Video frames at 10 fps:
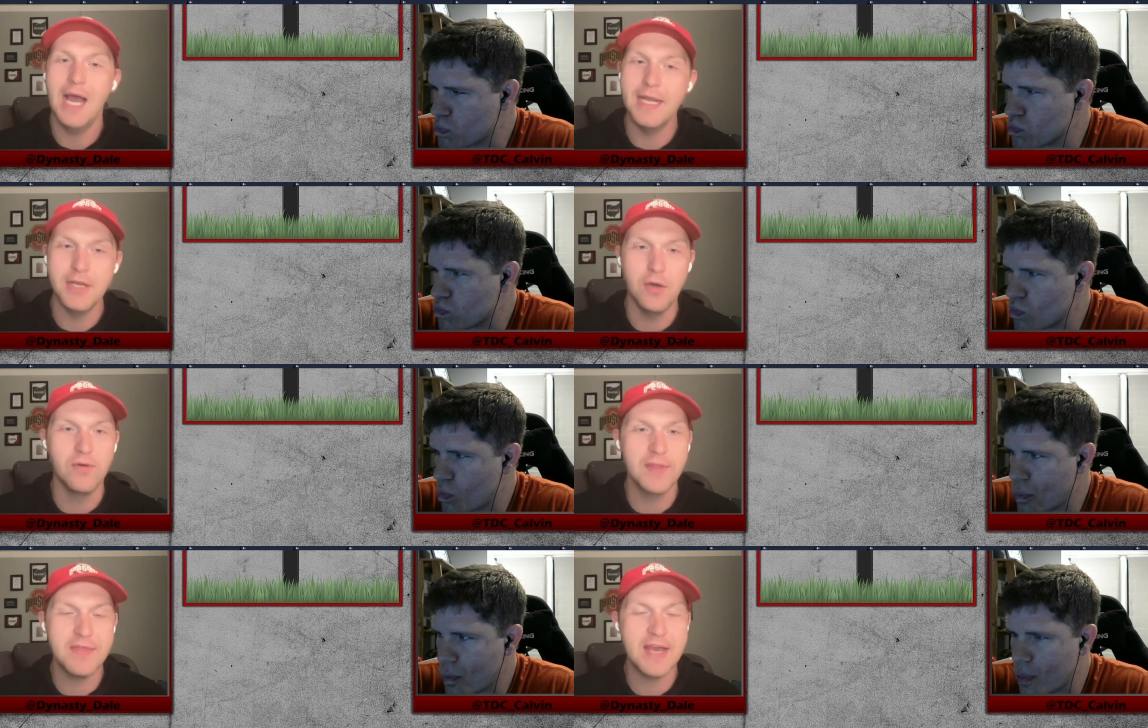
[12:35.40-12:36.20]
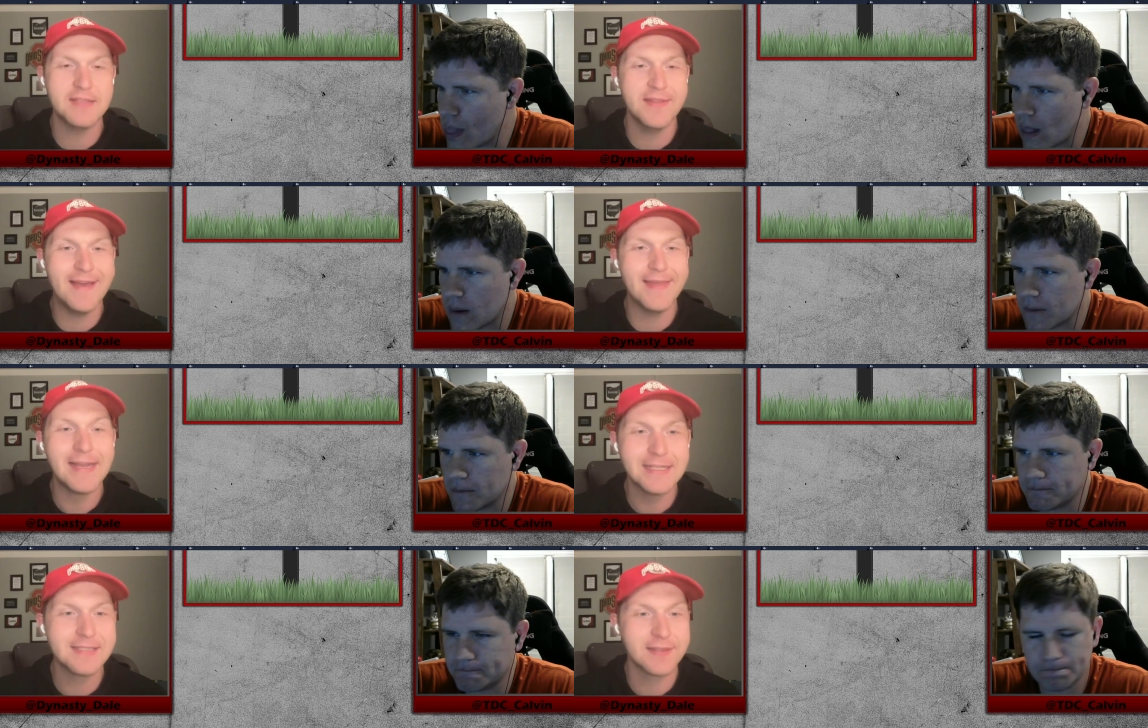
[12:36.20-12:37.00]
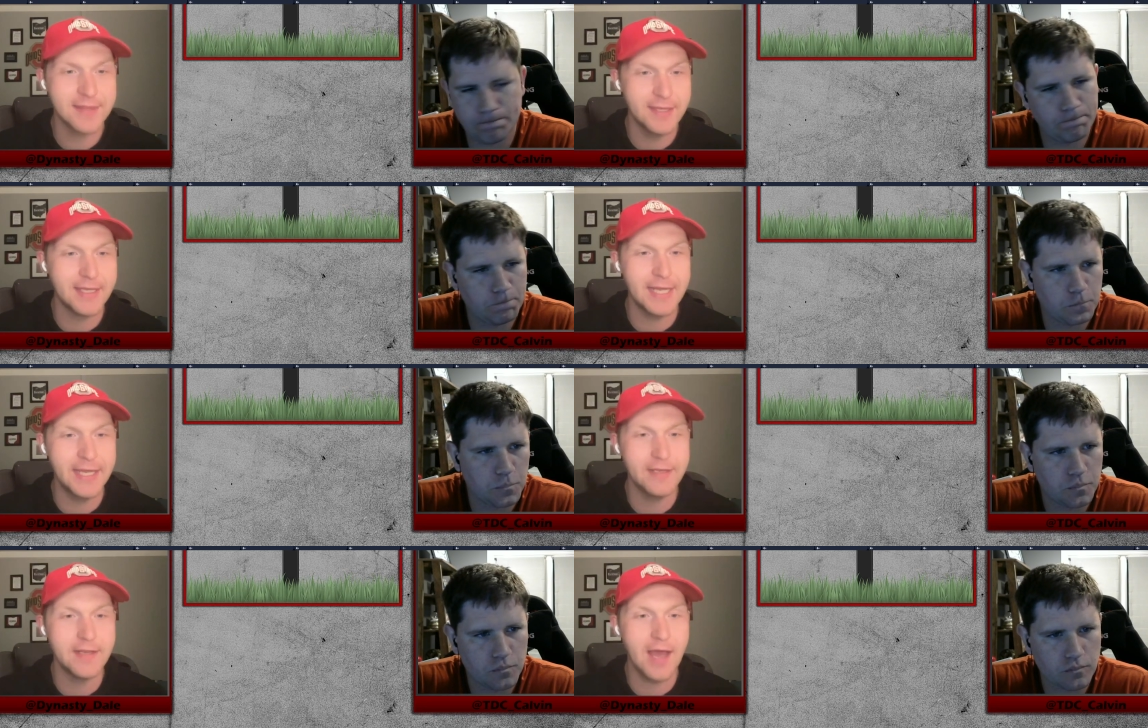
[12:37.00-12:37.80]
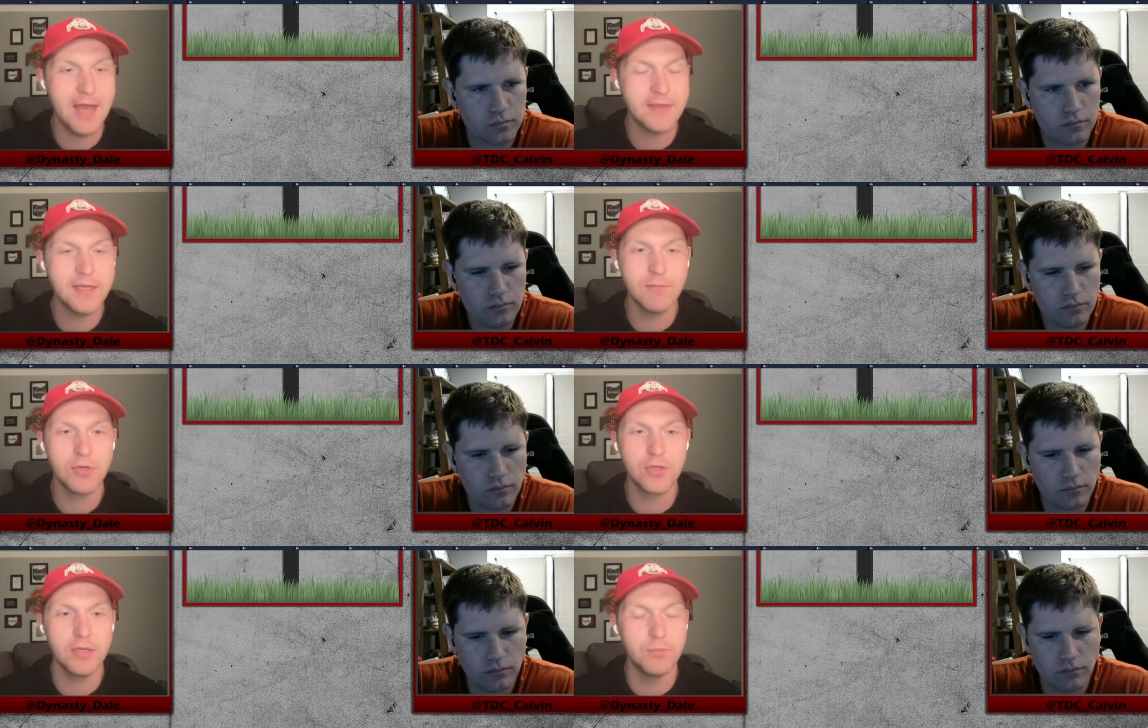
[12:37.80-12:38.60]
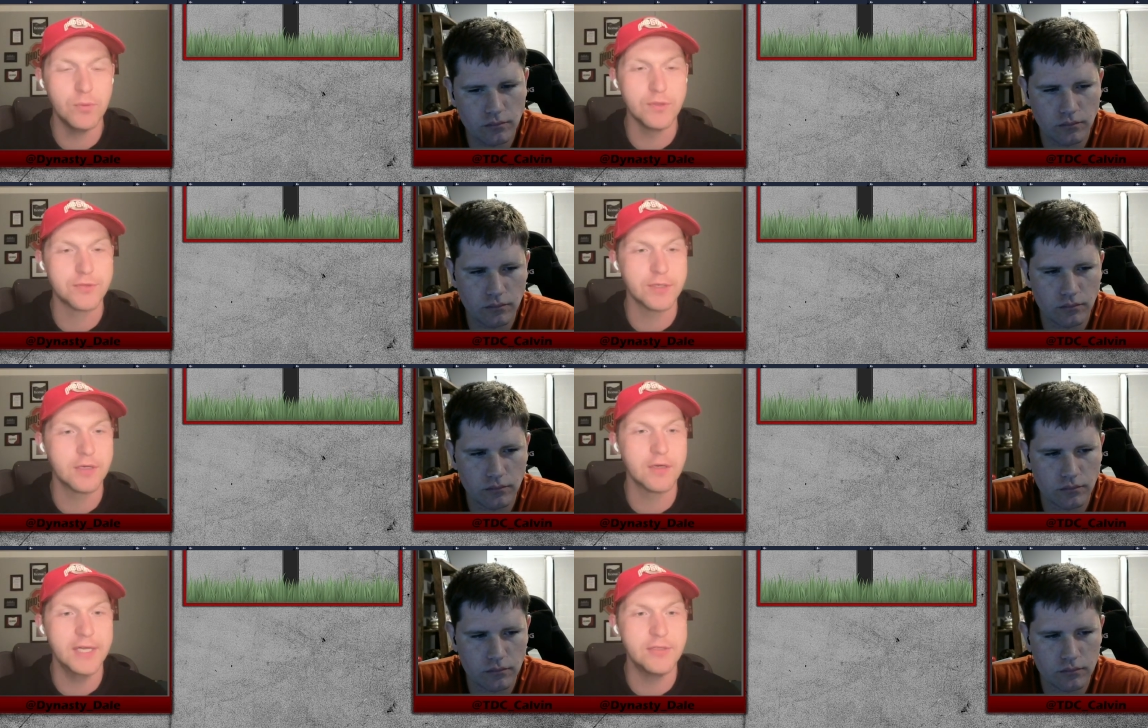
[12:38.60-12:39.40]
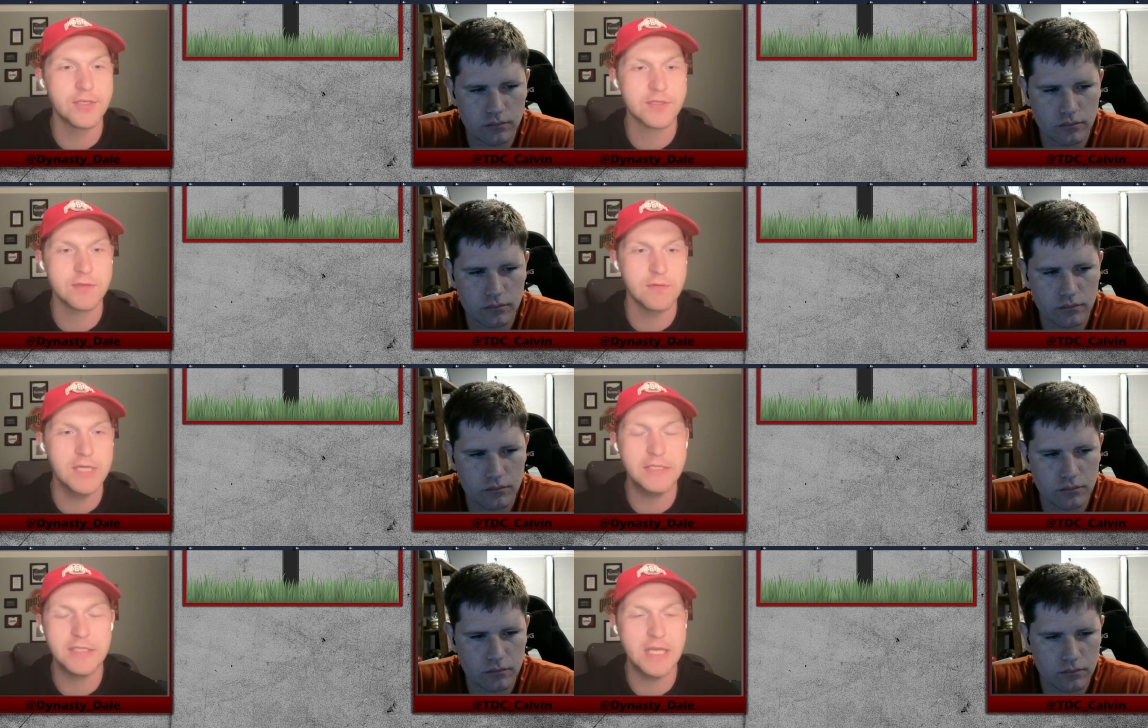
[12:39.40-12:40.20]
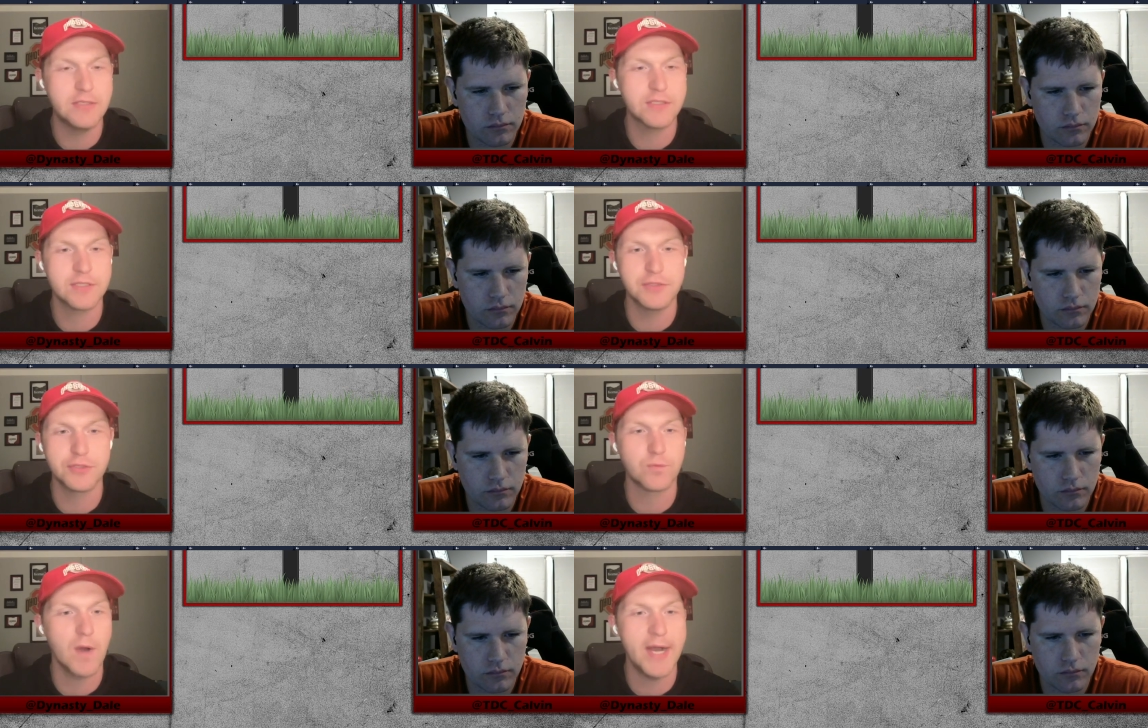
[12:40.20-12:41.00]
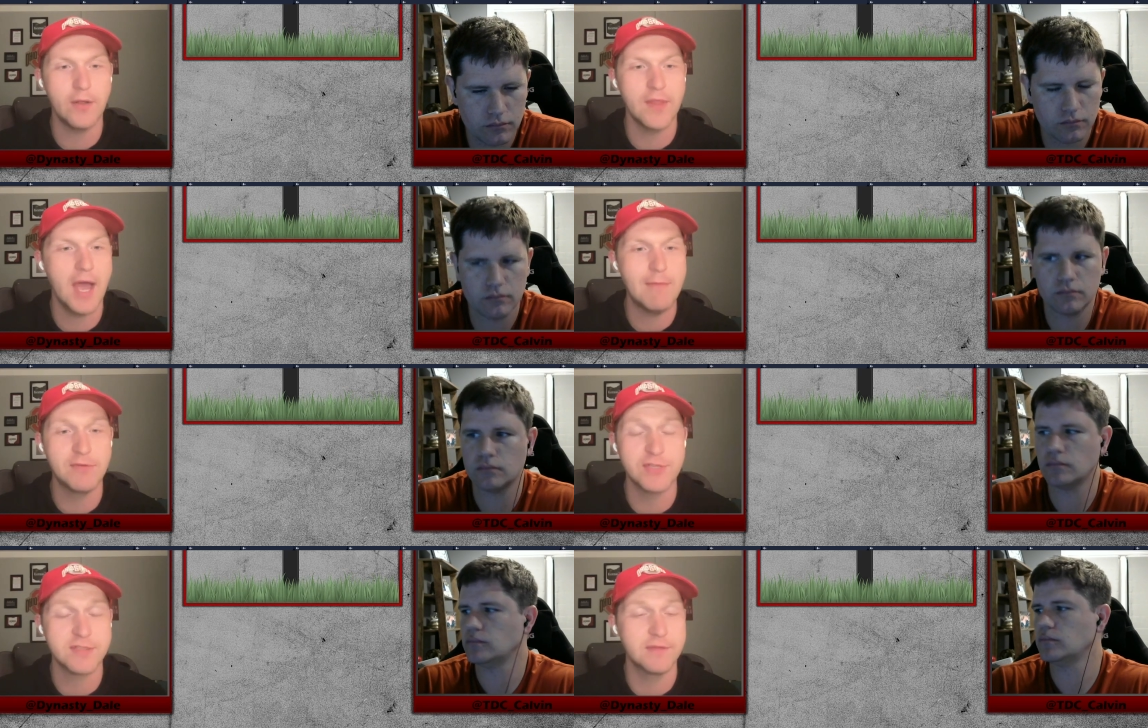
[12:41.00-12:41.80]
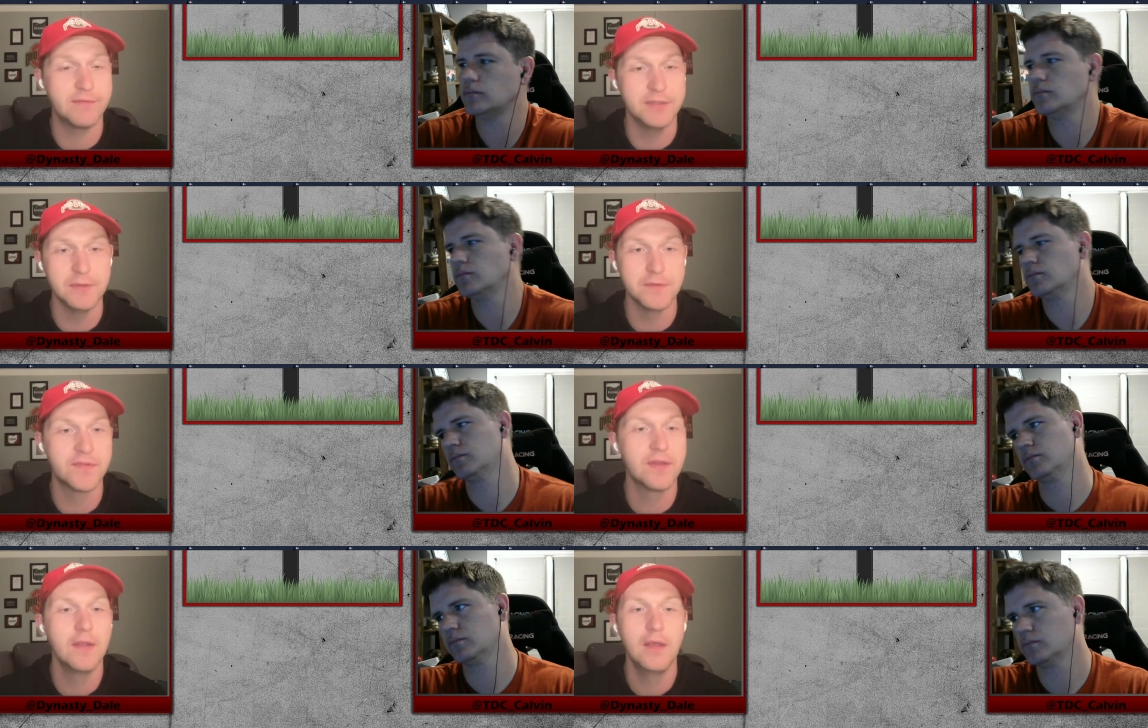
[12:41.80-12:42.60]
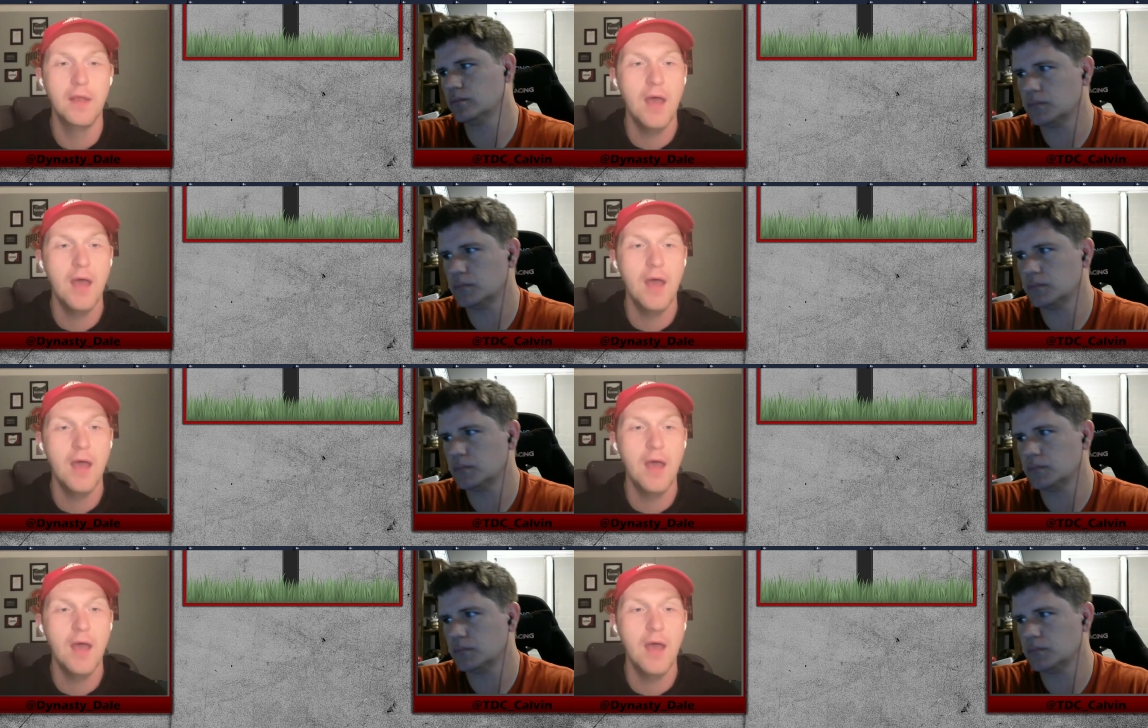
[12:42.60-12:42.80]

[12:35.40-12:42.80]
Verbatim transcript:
Speaker 1: I know that that that that is the thing, and I think I'm gonna go ahead and pull the trigger and just and and just and just ride on the hype of Justin Fields.